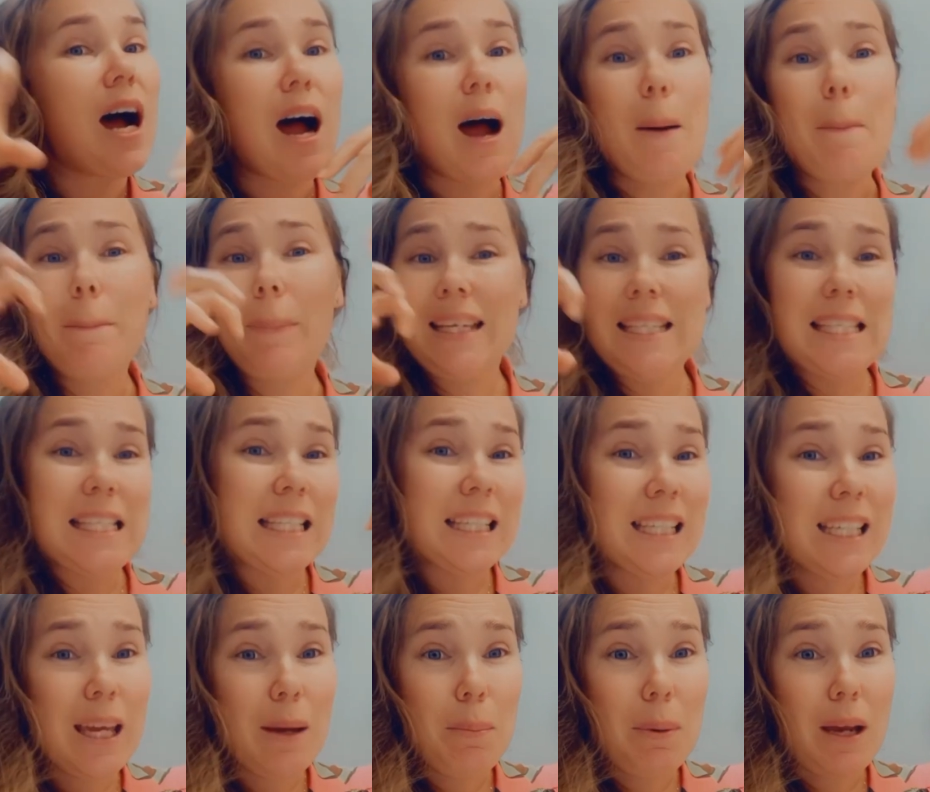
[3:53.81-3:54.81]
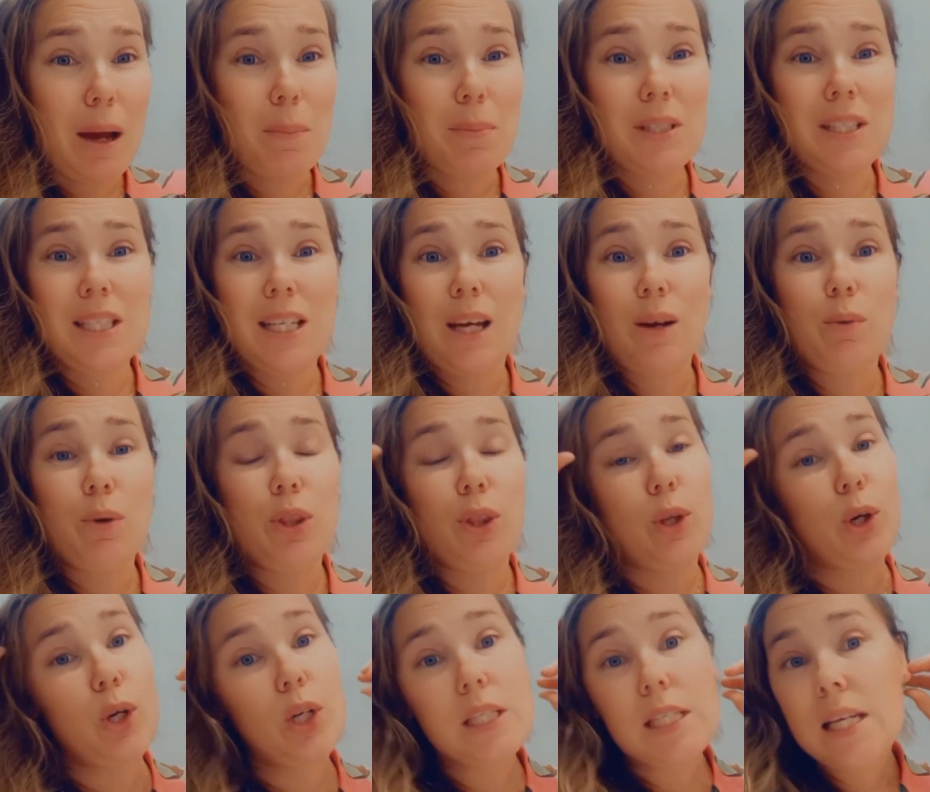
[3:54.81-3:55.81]
I'm basically keeping up to date with
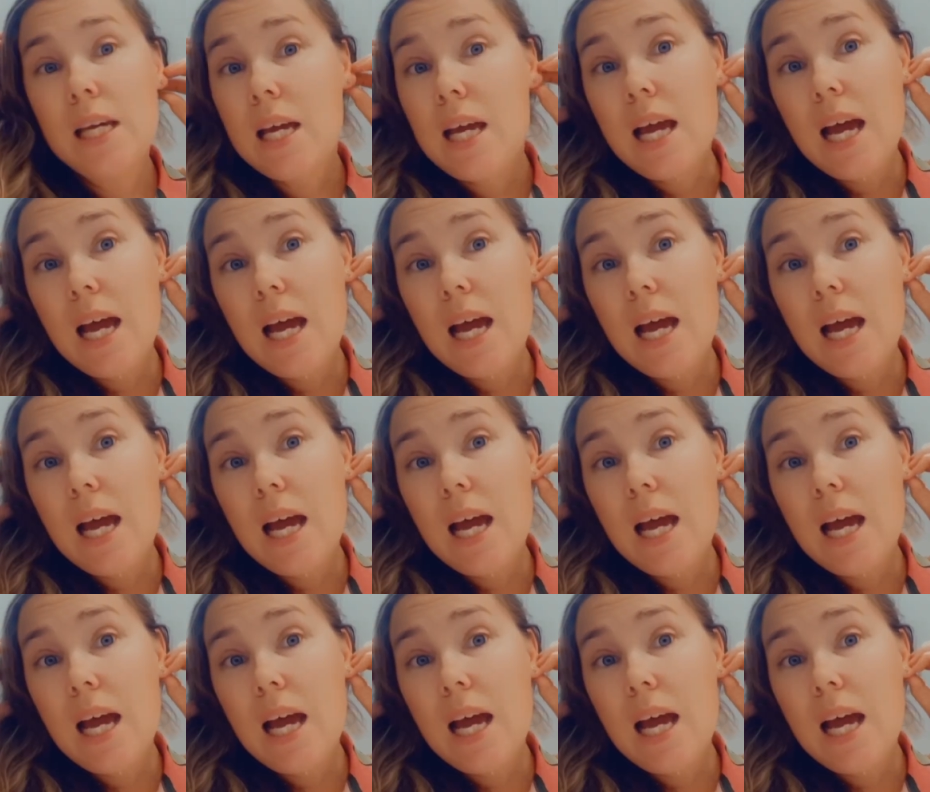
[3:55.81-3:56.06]
those.